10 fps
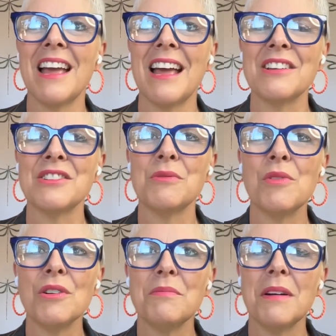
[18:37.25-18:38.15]

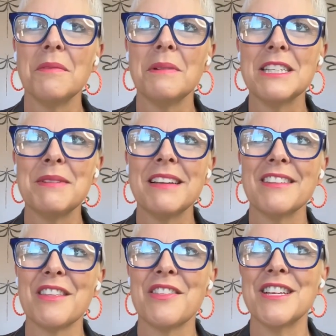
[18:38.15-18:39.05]
toward, must have been like
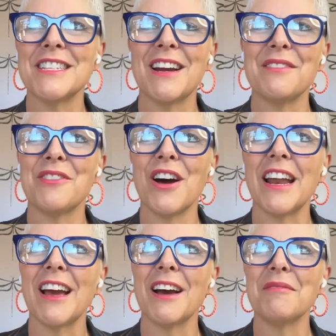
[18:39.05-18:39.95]
the Thursday or
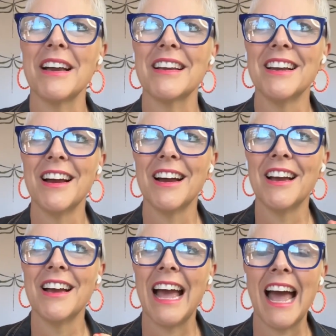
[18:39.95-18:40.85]
Friday, I'm like,
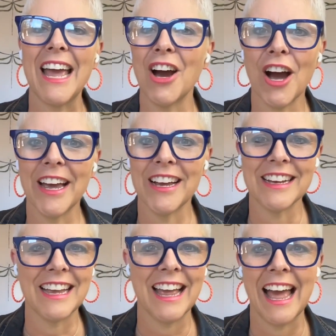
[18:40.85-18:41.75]
AIing,
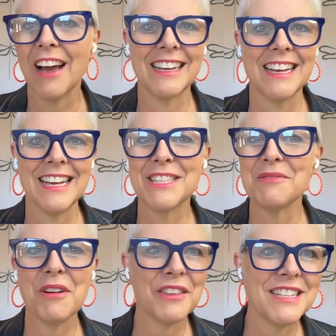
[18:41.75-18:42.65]
like, how is it
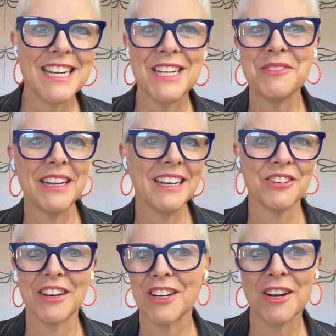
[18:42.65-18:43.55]
worth continuing?
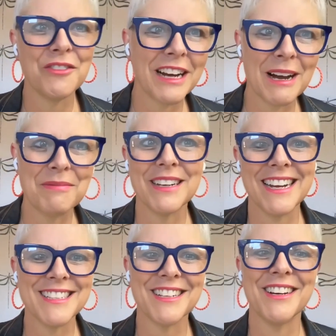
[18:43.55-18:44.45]
Could I go for a couple of
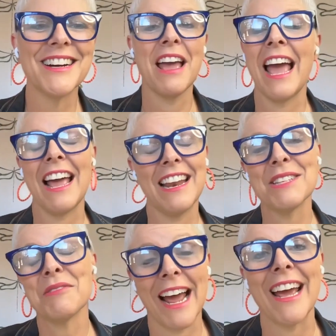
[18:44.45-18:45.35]
days longer? And here's
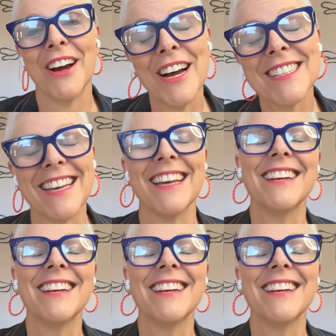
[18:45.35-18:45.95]
what AI said.